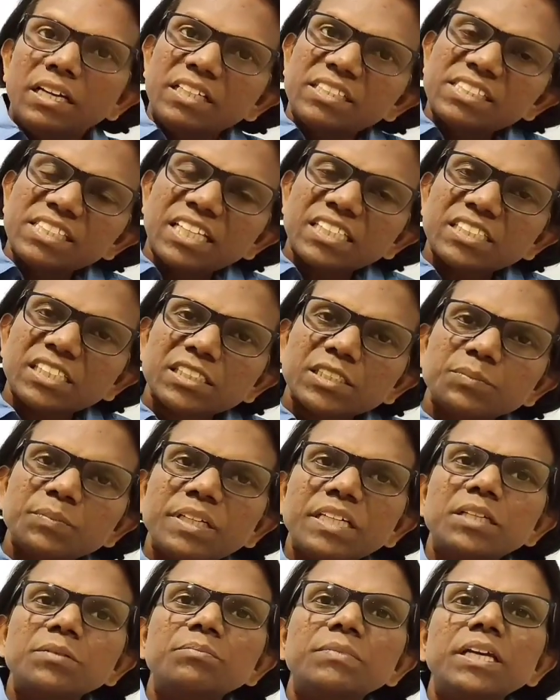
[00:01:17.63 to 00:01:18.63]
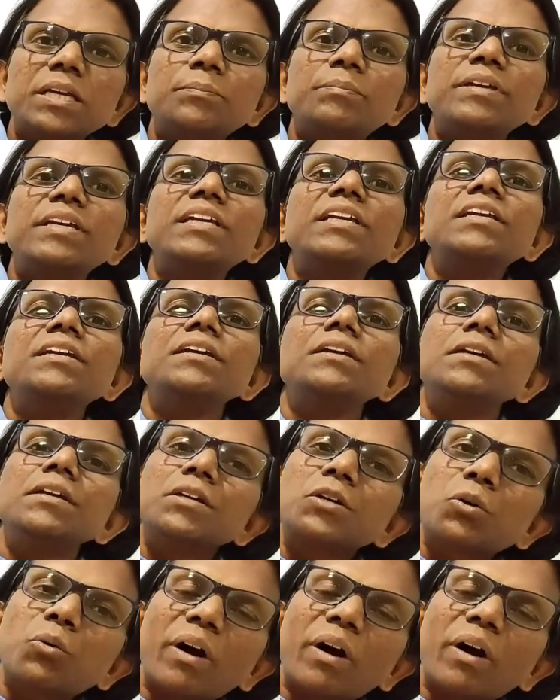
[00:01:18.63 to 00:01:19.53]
Risk assessment may be